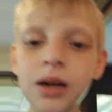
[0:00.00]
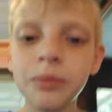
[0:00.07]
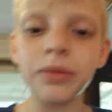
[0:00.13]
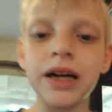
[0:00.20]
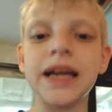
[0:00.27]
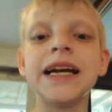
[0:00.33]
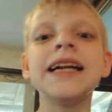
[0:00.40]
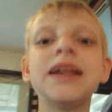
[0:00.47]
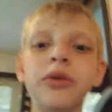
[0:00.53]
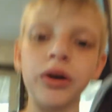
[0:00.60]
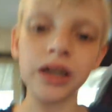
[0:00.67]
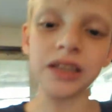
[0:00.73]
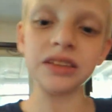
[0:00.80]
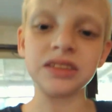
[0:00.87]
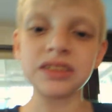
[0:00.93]
But
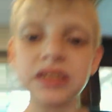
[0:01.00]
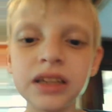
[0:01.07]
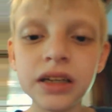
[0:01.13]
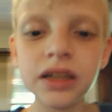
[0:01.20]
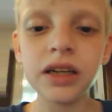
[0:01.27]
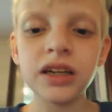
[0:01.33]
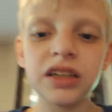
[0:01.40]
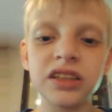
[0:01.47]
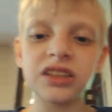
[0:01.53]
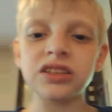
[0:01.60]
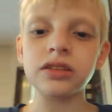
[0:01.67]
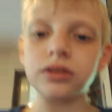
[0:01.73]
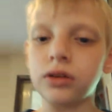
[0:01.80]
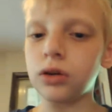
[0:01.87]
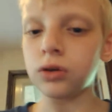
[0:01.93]
anyways,
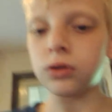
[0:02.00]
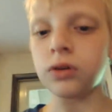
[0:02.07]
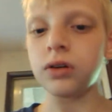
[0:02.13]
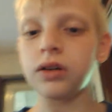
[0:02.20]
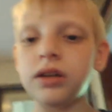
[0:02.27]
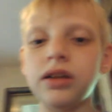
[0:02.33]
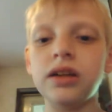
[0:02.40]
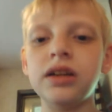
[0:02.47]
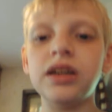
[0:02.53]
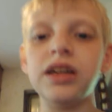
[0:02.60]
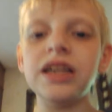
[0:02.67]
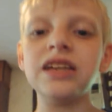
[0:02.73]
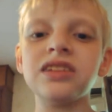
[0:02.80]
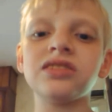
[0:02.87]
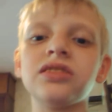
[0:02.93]
school
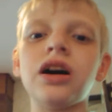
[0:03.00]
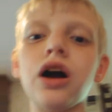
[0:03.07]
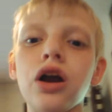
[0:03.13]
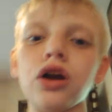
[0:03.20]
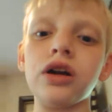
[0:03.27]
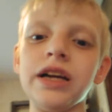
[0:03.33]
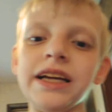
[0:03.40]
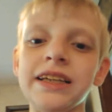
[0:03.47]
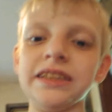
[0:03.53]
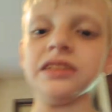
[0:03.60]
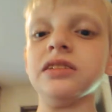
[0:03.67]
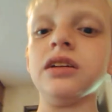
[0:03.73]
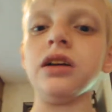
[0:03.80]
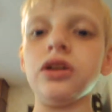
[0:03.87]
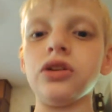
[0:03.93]
is learning.
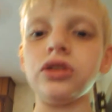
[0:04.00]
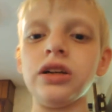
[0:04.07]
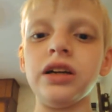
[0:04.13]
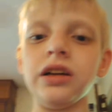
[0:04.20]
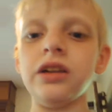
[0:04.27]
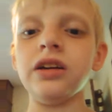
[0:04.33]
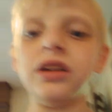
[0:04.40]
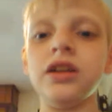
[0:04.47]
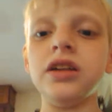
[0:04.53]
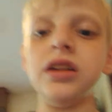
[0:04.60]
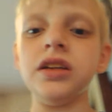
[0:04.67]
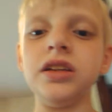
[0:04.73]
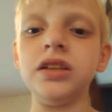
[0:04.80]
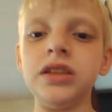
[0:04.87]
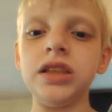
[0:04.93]
Okay.
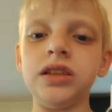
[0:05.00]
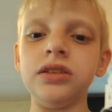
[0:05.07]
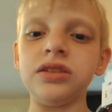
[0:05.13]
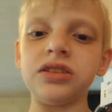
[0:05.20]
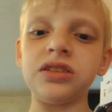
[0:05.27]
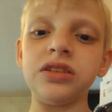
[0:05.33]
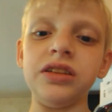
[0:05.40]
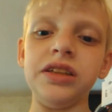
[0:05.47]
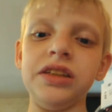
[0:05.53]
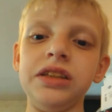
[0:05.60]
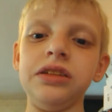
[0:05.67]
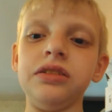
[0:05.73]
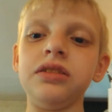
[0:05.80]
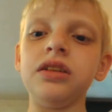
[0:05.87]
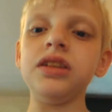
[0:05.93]
Let's see.
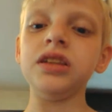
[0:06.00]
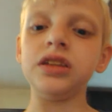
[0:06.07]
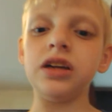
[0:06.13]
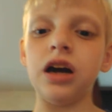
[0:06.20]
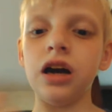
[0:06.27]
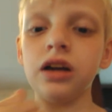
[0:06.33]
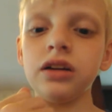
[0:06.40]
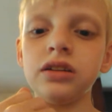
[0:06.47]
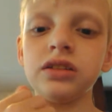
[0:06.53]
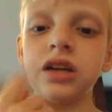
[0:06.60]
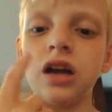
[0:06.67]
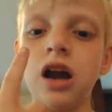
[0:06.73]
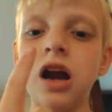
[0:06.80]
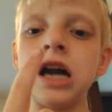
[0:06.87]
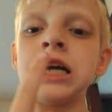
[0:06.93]
You got
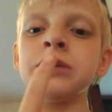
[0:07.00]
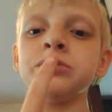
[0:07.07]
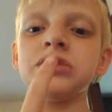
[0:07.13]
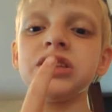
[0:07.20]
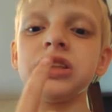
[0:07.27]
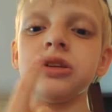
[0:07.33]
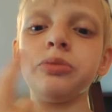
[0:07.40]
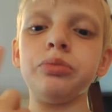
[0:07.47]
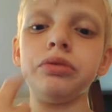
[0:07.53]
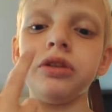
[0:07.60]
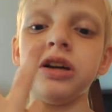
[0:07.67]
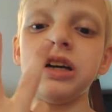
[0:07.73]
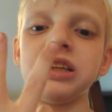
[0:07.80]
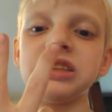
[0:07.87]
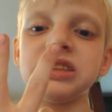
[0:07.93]
times,
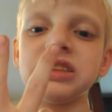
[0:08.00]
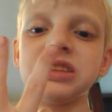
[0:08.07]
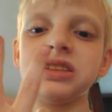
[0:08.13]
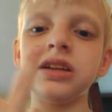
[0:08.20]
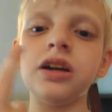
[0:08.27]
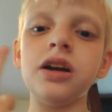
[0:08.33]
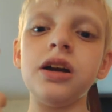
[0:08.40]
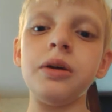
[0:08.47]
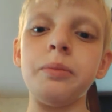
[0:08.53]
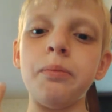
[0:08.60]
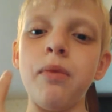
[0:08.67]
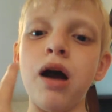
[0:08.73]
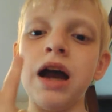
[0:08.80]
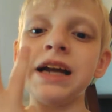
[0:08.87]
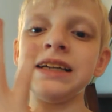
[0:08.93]
plus,
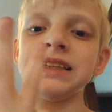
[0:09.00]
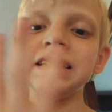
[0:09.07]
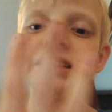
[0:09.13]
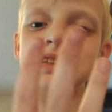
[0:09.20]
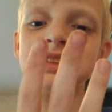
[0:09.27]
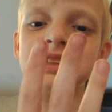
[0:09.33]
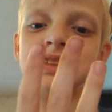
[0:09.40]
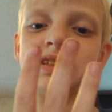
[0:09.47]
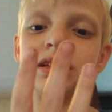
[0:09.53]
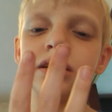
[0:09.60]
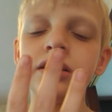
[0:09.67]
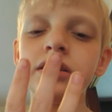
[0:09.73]
minus,